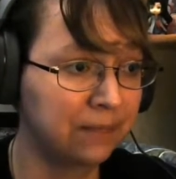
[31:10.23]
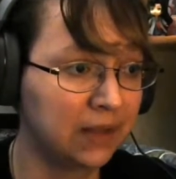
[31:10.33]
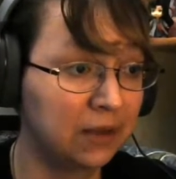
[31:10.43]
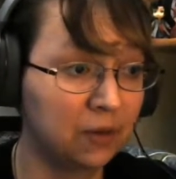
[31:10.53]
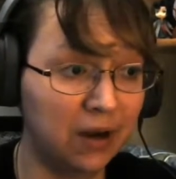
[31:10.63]

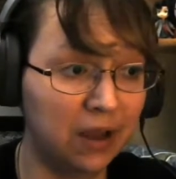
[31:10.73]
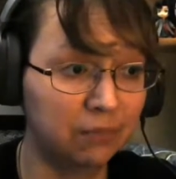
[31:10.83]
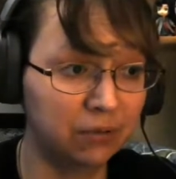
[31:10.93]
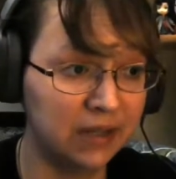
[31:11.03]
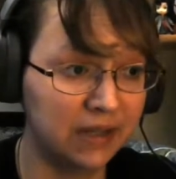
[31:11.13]
The crown
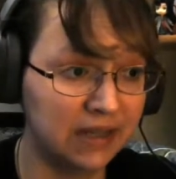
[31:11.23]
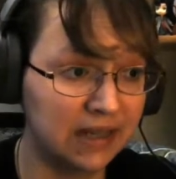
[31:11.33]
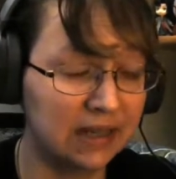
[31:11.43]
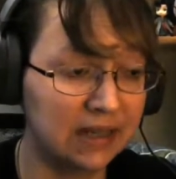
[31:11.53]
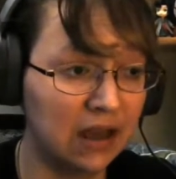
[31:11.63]
prince
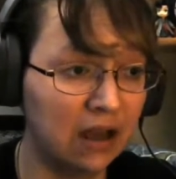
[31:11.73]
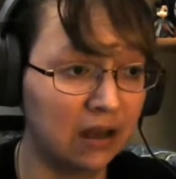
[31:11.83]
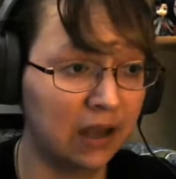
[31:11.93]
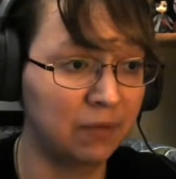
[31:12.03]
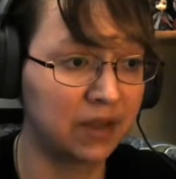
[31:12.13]
is
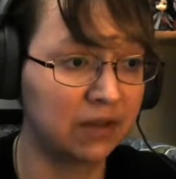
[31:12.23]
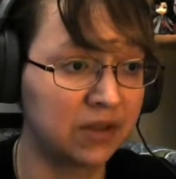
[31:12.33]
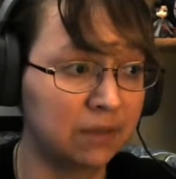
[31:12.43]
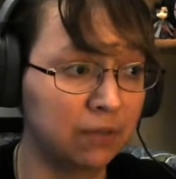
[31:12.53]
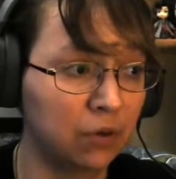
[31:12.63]
young and without
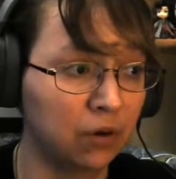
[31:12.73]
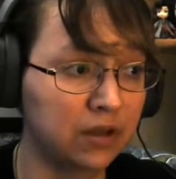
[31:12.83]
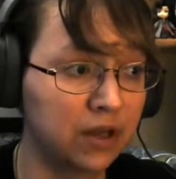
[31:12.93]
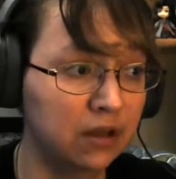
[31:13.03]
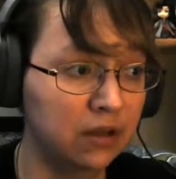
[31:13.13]

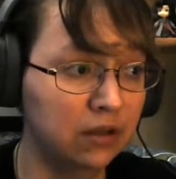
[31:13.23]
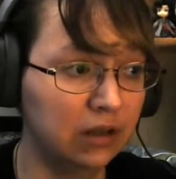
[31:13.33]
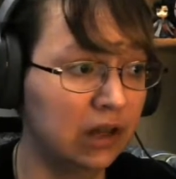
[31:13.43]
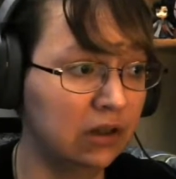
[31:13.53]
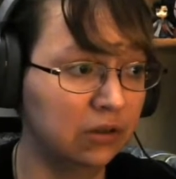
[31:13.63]
support.
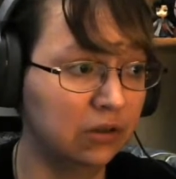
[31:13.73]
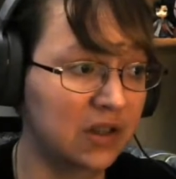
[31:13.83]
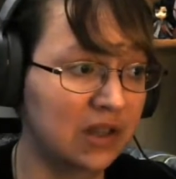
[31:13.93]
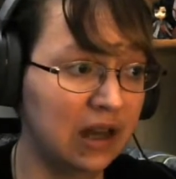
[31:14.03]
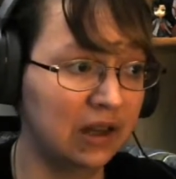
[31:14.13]
Uncle
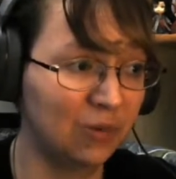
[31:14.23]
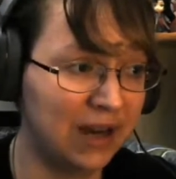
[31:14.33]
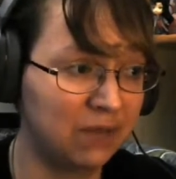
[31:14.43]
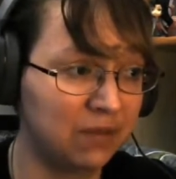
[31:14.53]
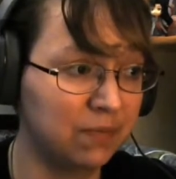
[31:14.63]
is not
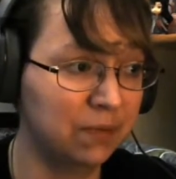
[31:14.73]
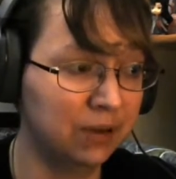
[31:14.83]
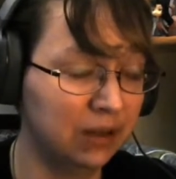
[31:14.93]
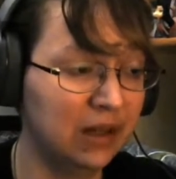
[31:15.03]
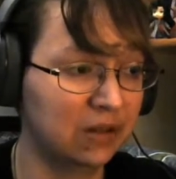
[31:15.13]
great with
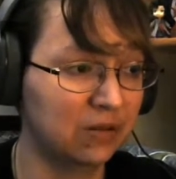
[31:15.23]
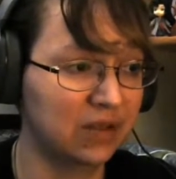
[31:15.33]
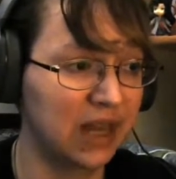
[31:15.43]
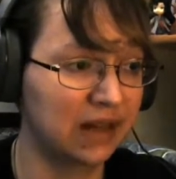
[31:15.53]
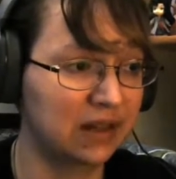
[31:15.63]
political
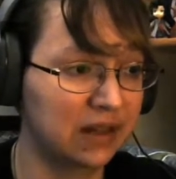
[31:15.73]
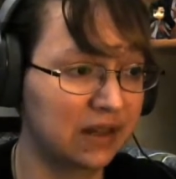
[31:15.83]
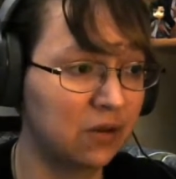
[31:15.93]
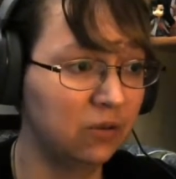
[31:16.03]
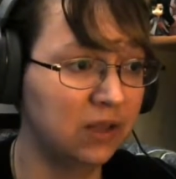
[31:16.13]
tactics
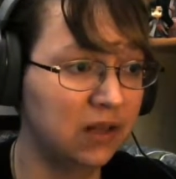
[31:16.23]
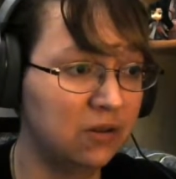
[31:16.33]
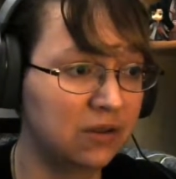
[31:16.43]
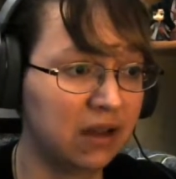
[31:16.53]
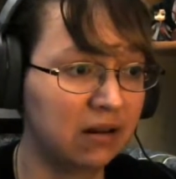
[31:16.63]
and only
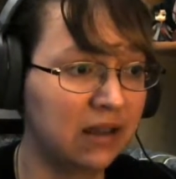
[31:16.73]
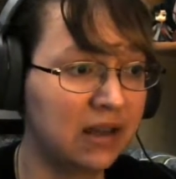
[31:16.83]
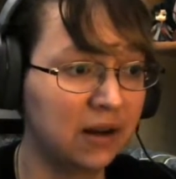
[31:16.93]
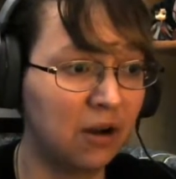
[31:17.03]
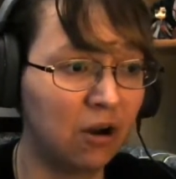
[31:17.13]
knows how to lead
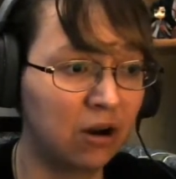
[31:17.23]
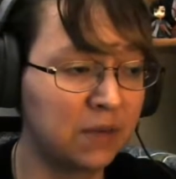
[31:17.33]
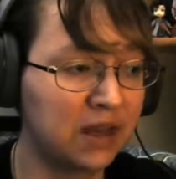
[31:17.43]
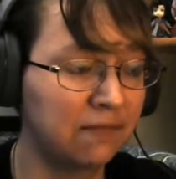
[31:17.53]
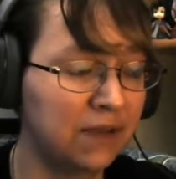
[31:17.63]
an
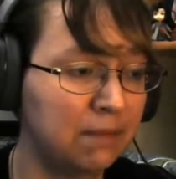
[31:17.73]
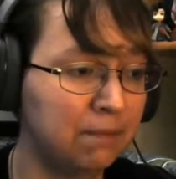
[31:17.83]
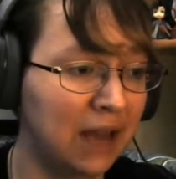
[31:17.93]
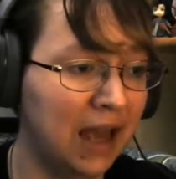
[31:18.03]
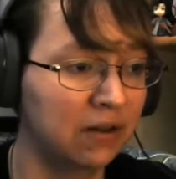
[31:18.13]
army to fight
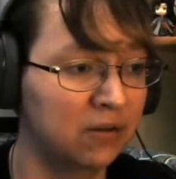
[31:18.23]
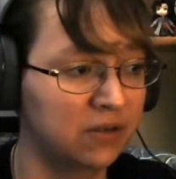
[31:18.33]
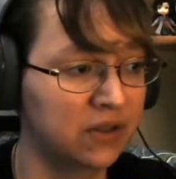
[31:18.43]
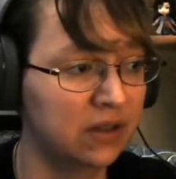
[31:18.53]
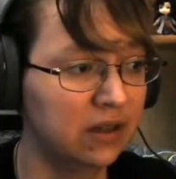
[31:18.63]

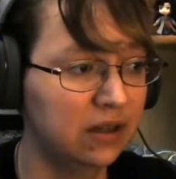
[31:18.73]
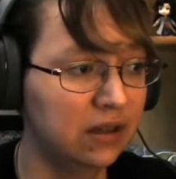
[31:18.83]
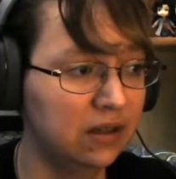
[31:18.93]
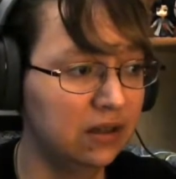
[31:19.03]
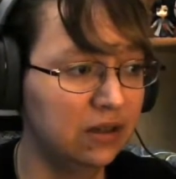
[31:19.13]
battles.
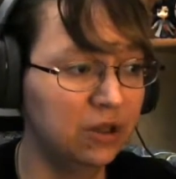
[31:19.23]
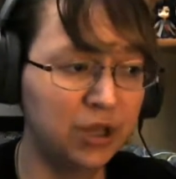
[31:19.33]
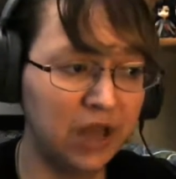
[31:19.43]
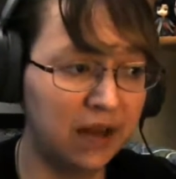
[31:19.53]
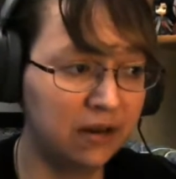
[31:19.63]

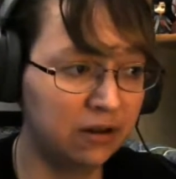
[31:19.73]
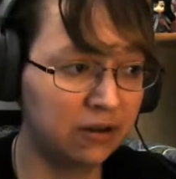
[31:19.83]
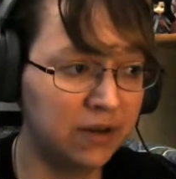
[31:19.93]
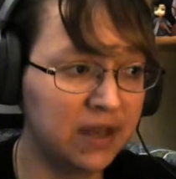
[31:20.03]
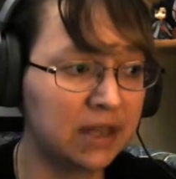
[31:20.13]
Xianair
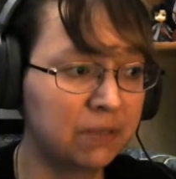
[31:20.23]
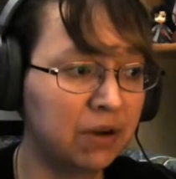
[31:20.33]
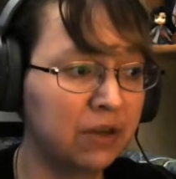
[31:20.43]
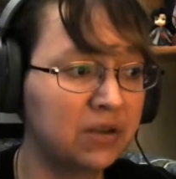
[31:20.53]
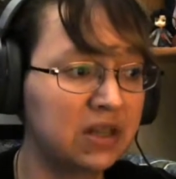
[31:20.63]
greets
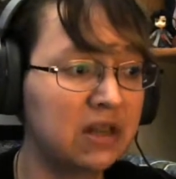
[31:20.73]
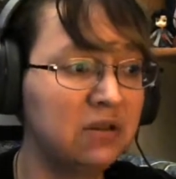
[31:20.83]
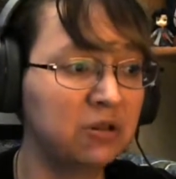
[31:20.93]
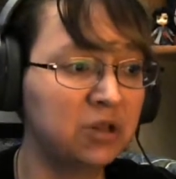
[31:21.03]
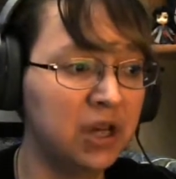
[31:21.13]
brother
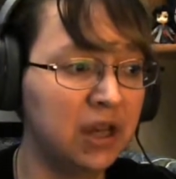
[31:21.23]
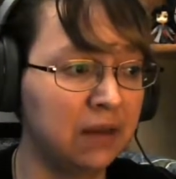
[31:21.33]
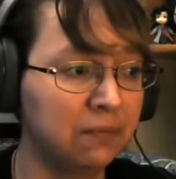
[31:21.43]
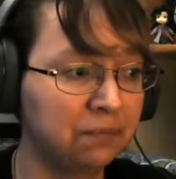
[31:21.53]
Senior Qi.